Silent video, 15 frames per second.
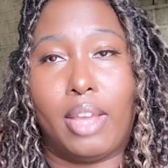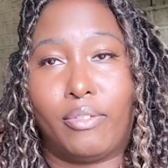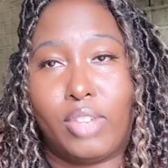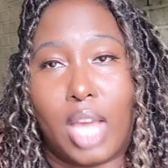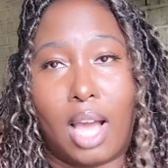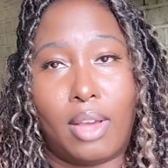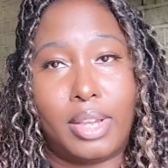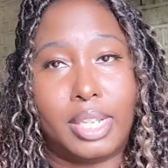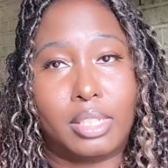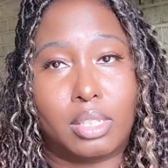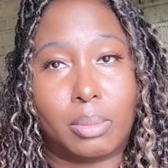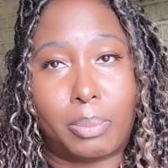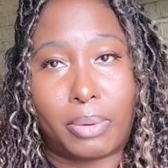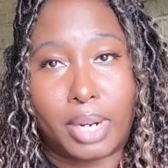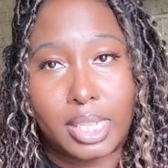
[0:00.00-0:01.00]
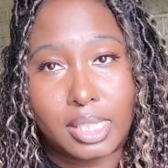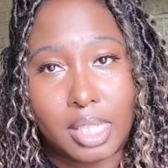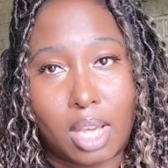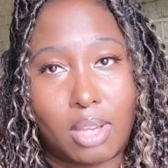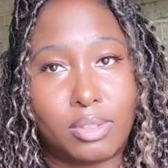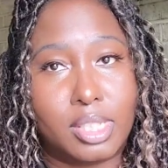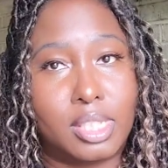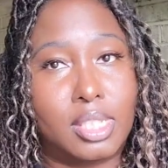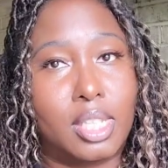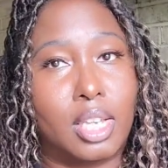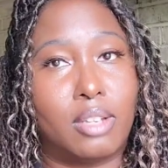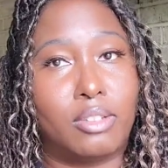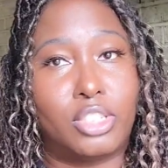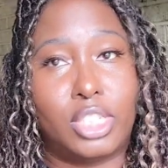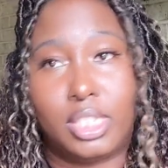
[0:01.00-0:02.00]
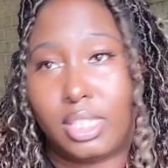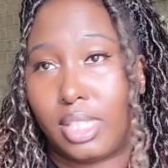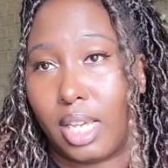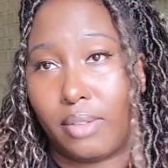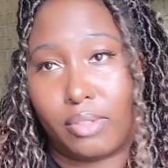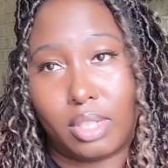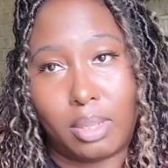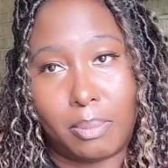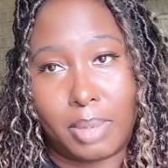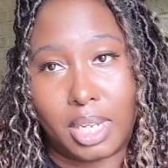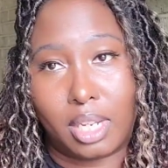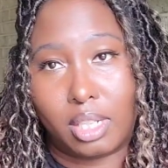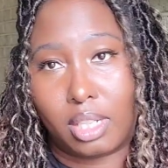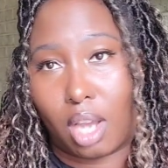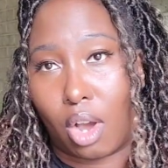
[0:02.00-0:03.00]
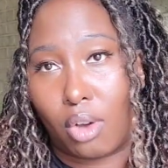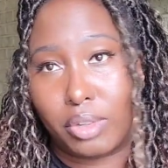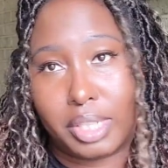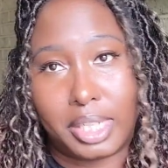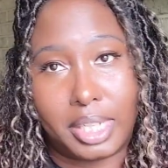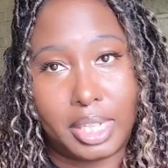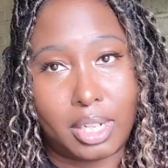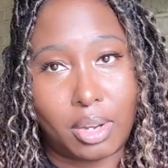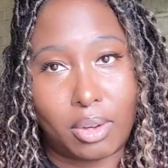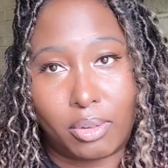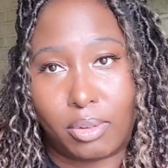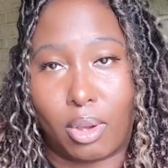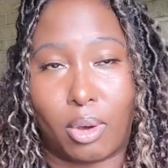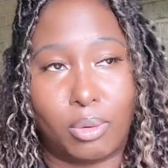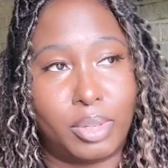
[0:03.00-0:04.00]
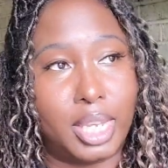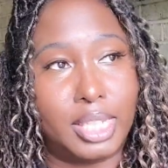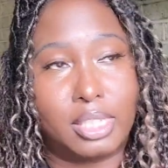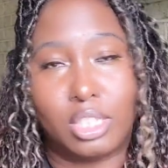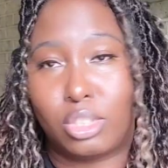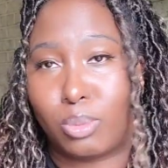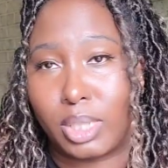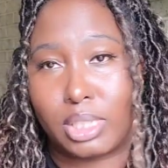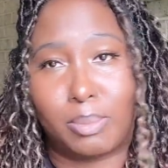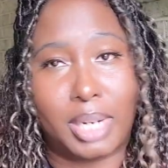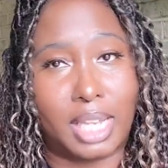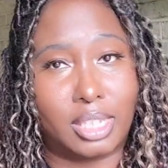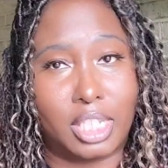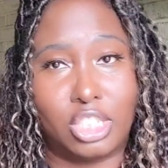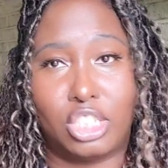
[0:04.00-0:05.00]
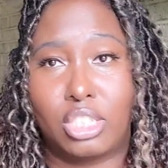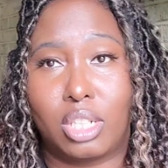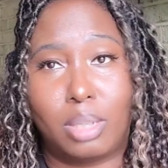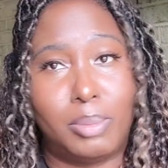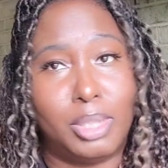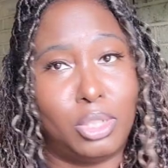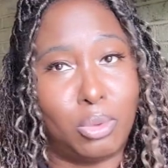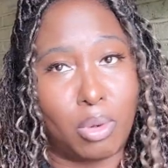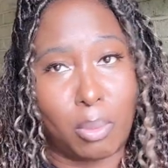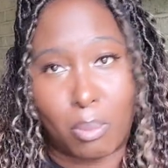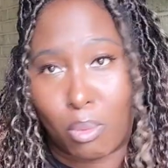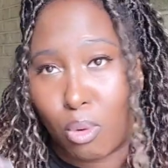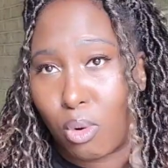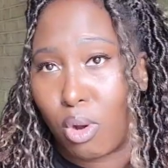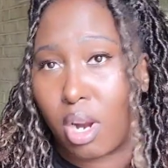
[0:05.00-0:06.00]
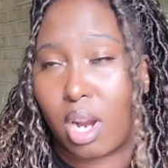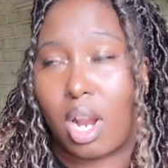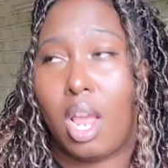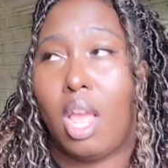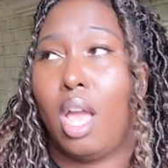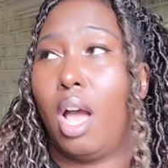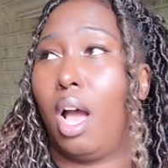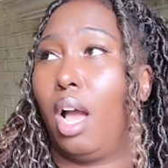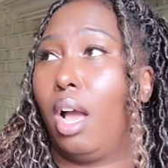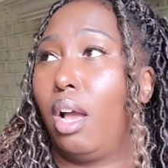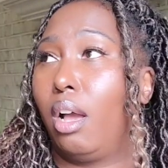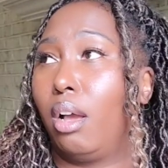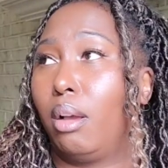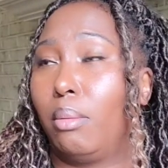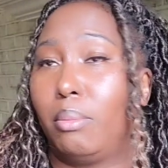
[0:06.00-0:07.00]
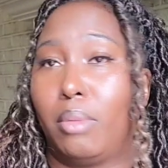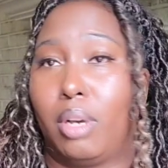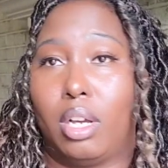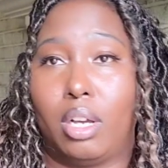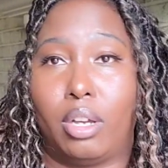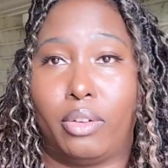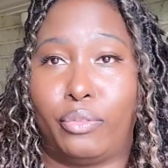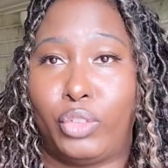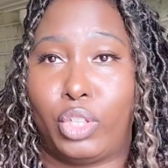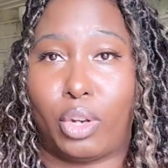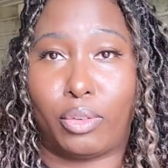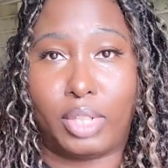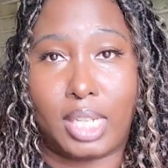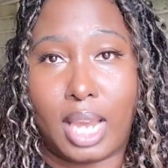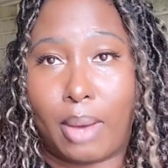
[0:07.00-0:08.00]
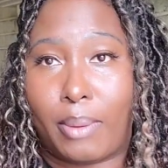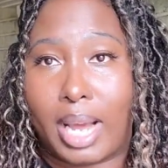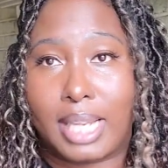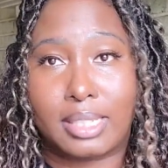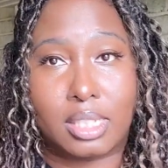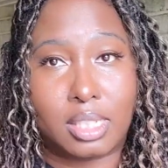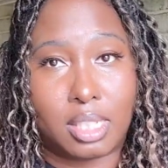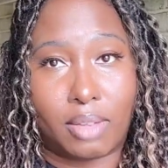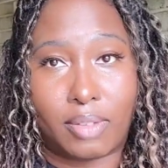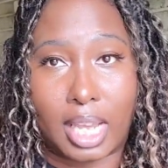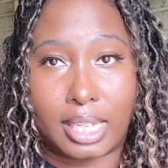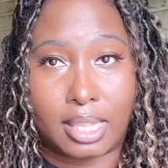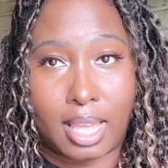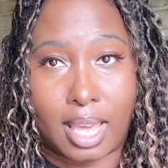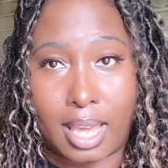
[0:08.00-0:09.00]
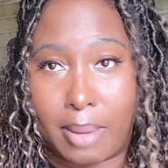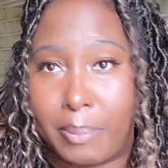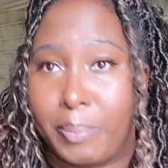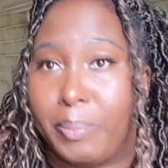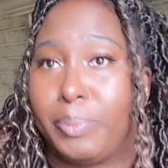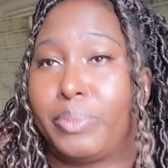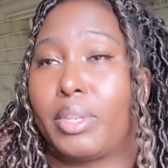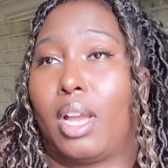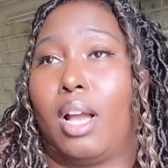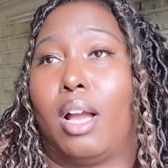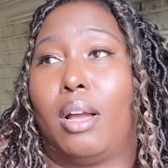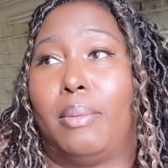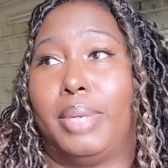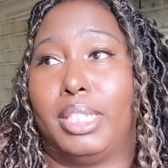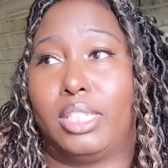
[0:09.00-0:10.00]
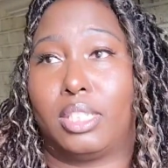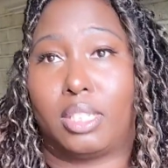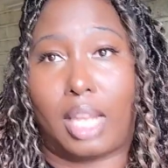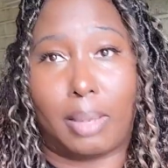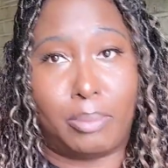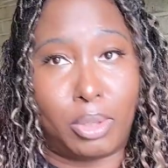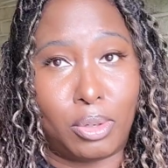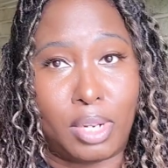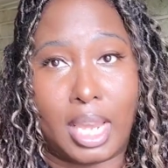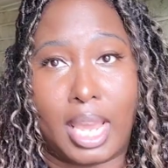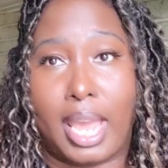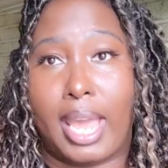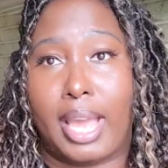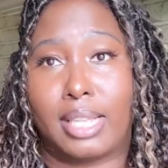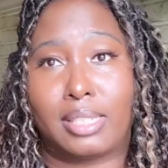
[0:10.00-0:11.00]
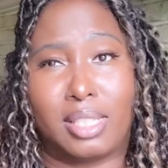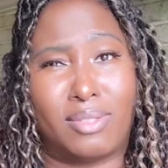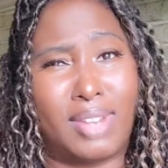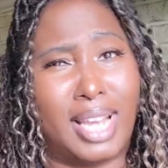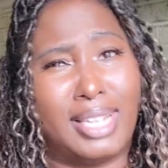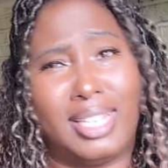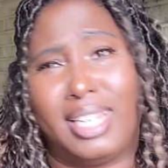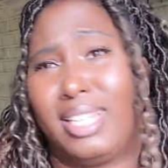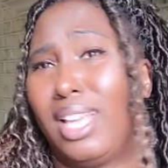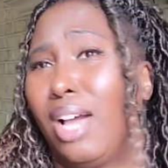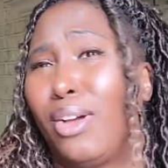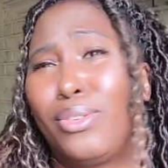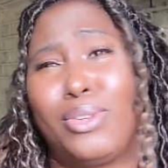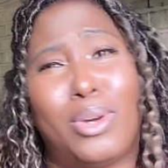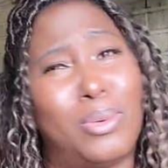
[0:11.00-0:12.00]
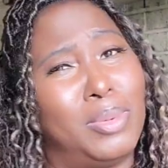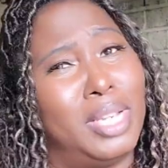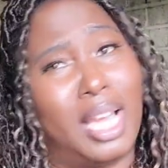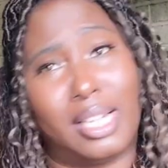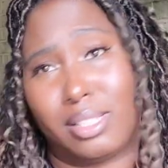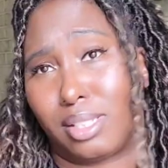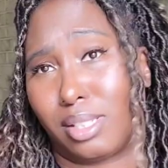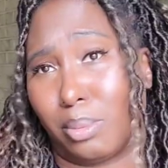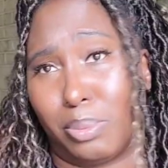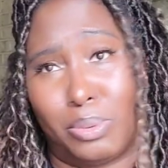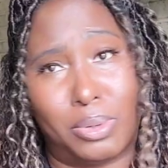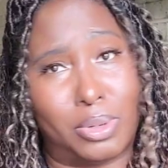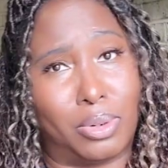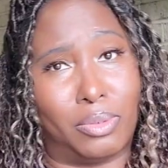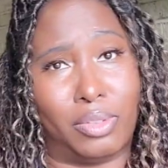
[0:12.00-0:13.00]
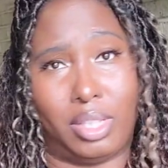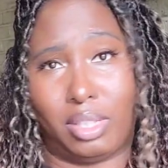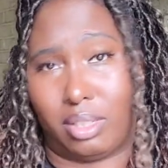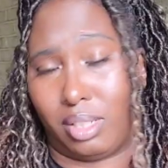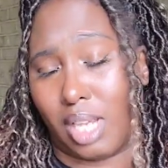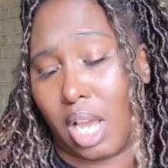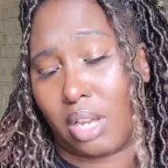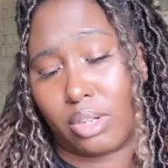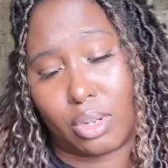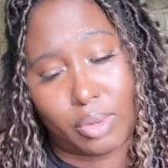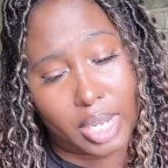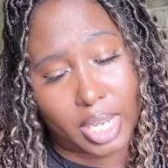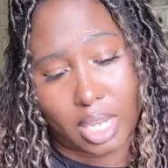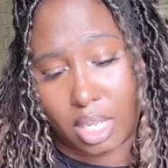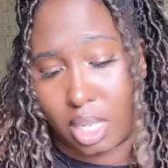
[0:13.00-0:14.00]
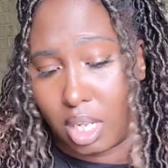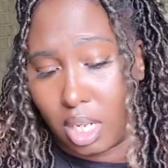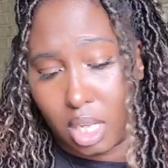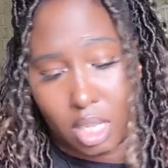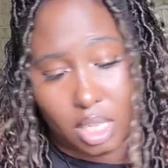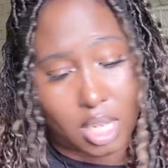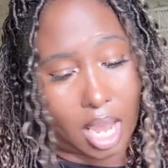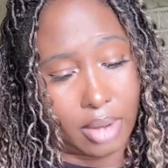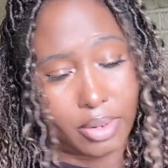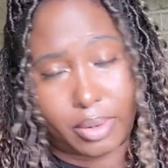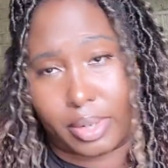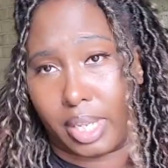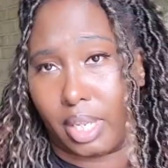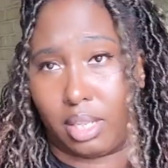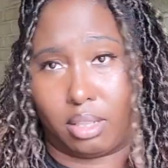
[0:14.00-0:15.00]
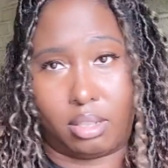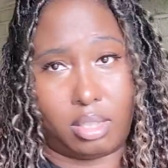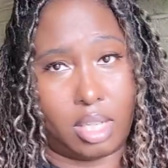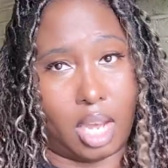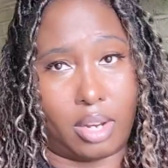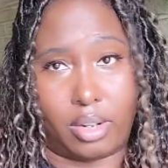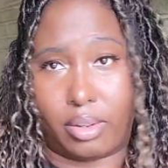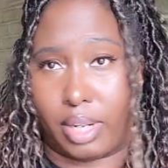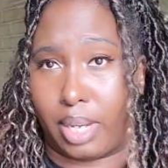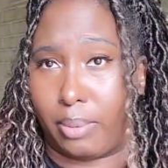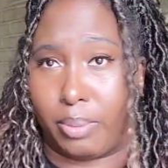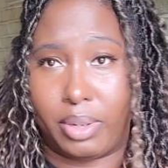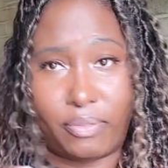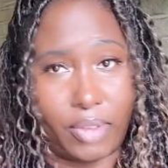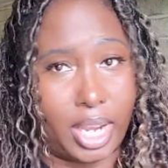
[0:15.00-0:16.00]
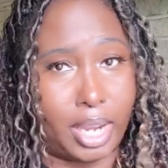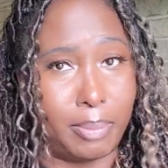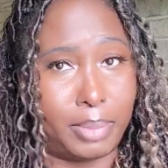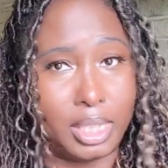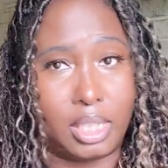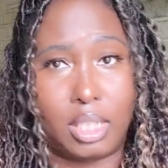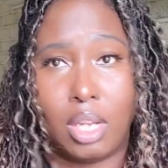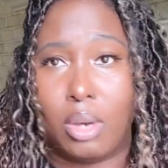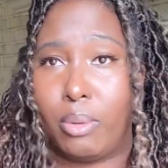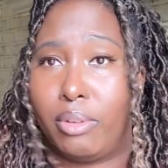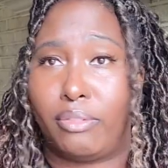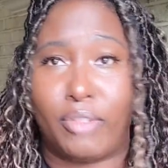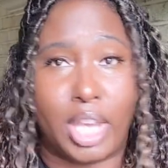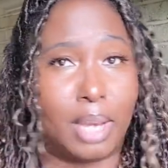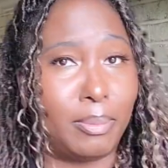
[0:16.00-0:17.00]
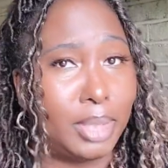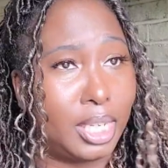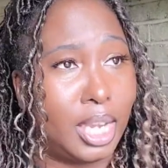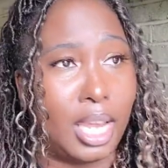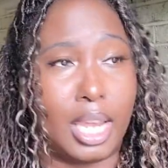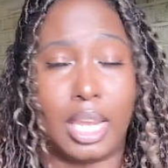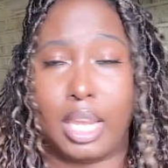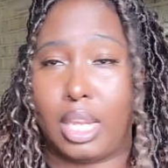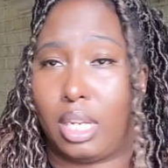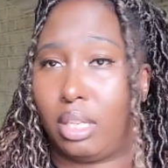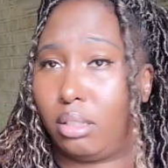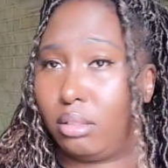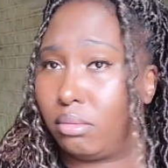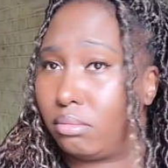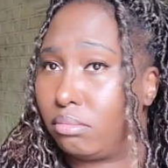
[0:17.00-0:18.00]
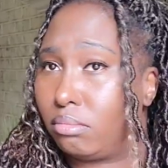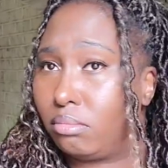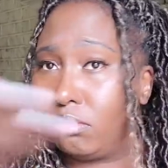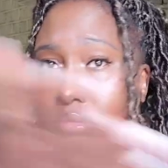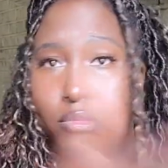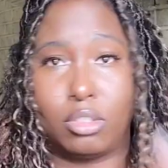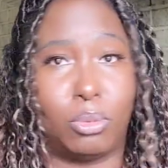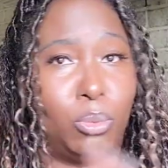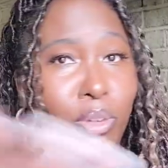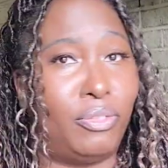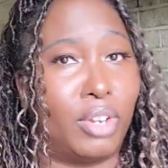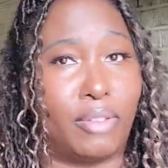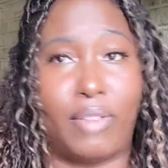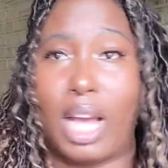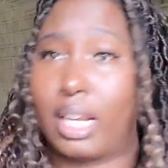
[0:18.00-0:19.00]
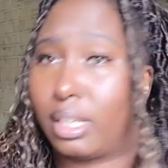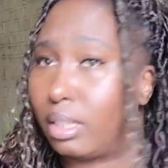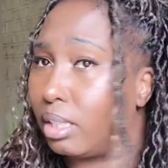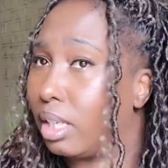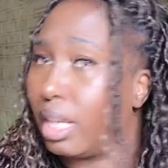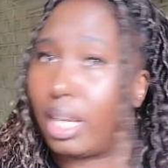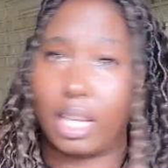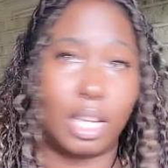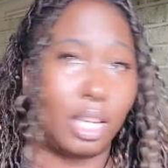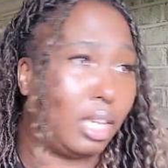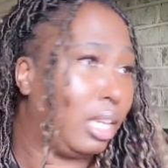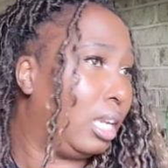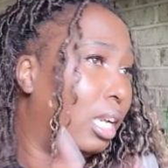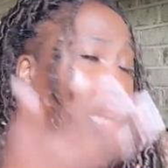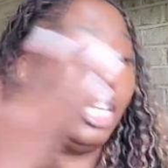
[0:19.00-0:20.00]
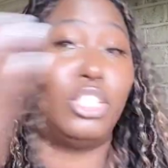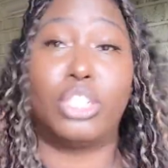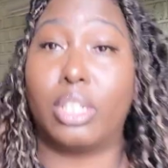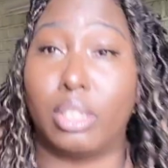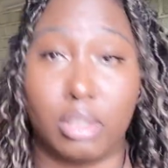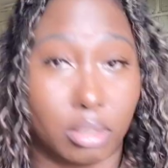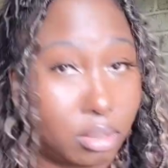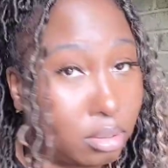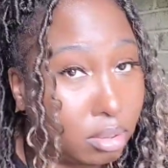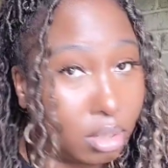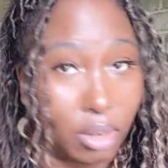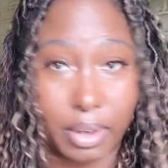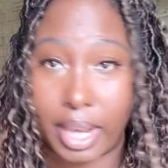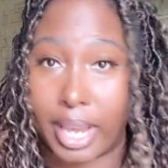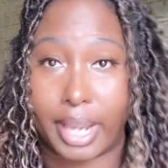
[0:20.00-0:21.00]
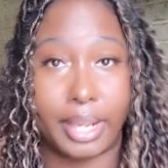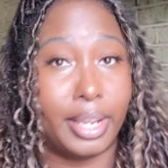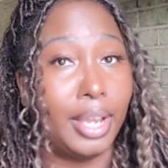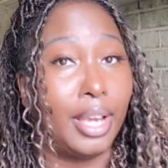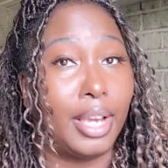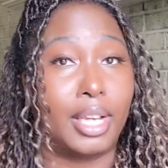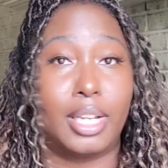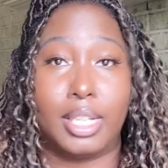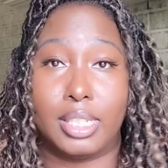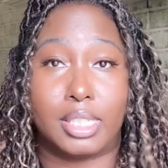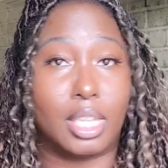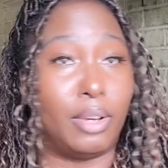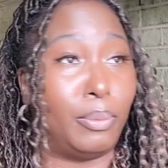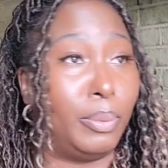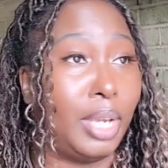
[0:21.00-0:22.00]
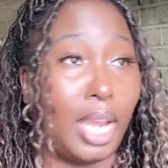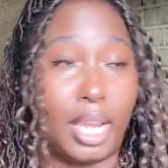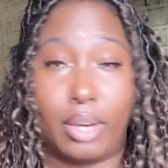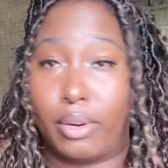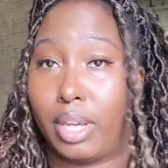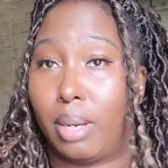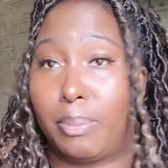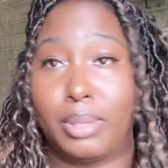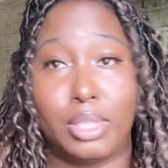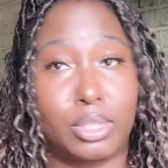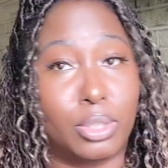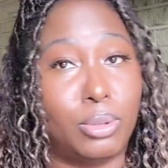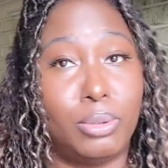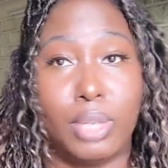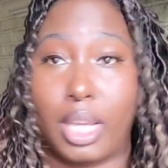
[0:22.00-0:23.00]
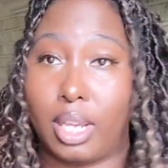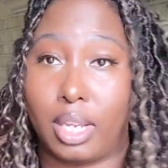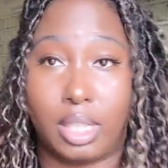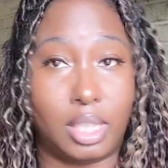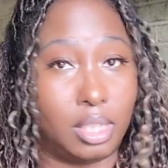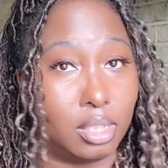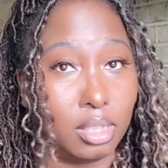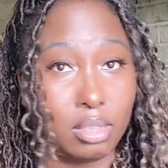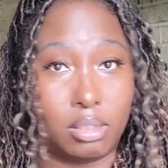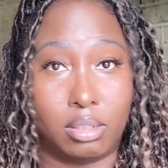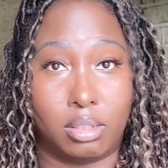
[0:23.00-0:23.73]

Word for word: If y'all into press ons and stuff, she's definitely been honing in on on that situation. But I think she's gonna be doing more um, of you know DIYs and stuff like that, um, and just like beauty hacks stuff like that. Y'all know we like to support over here. Y'all know that. Y'all know that. Y'all know that. We family. We family, and we finna follow each other. Okay. Cause if we ain't gonna help us, who the hell is?